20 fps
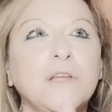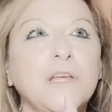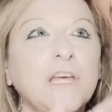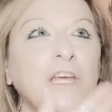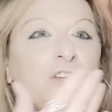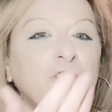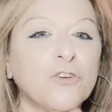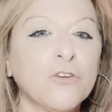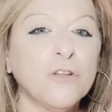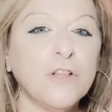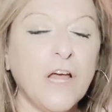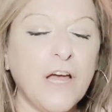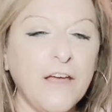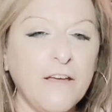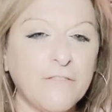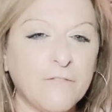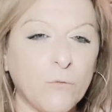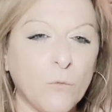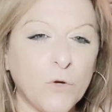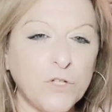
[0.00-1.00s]
in your
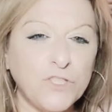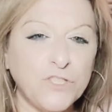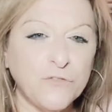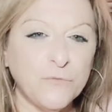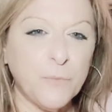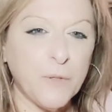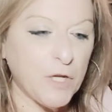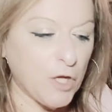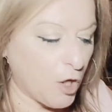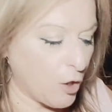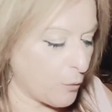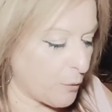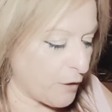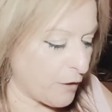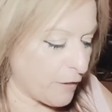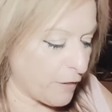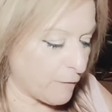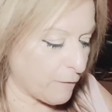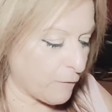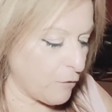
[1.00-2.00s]
life, what you've been going
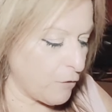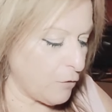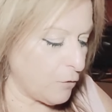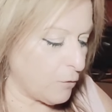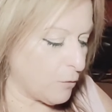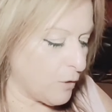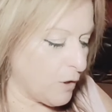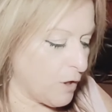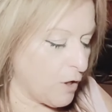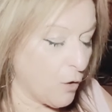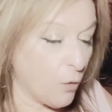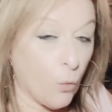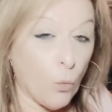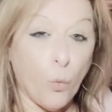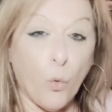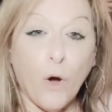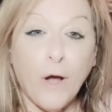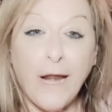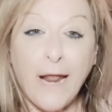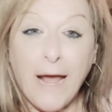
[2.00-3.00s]
through,
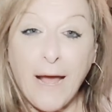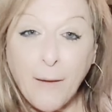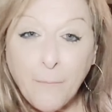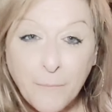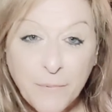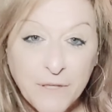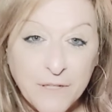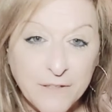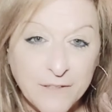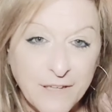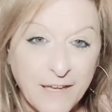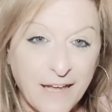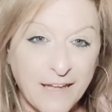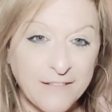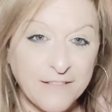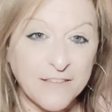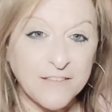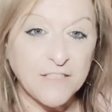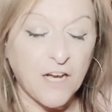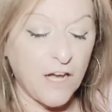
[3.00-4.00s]
what happened at
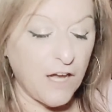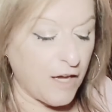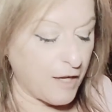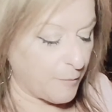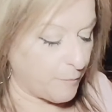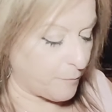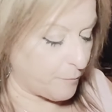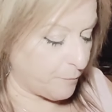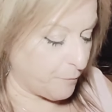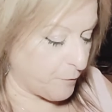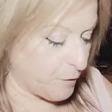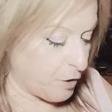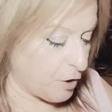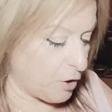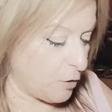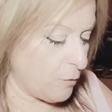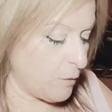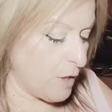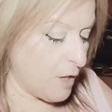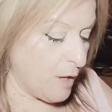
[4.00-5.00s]
the time, you
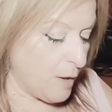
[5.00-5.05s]
know,